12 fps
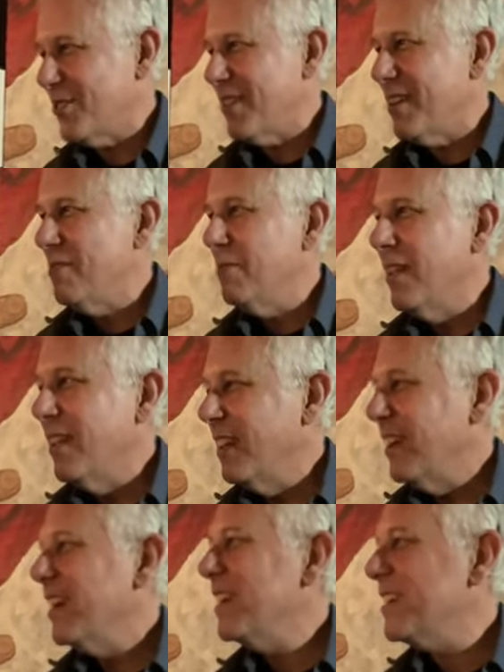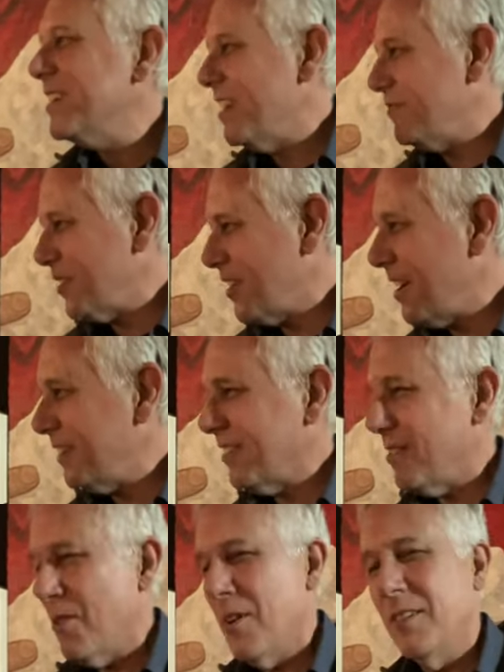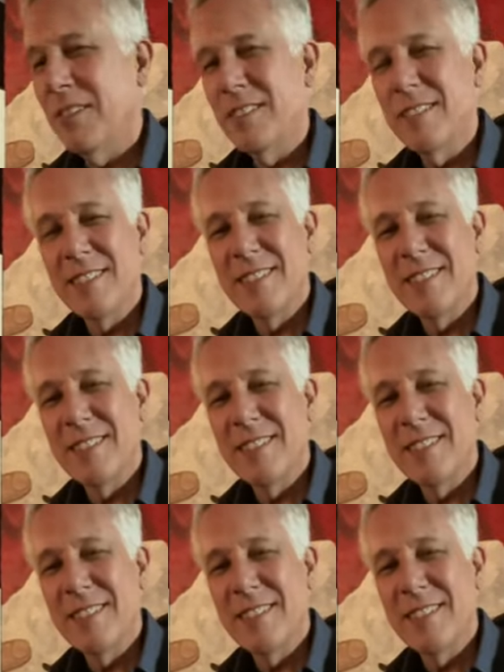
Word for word: them. He didn't have to cut the holes. That's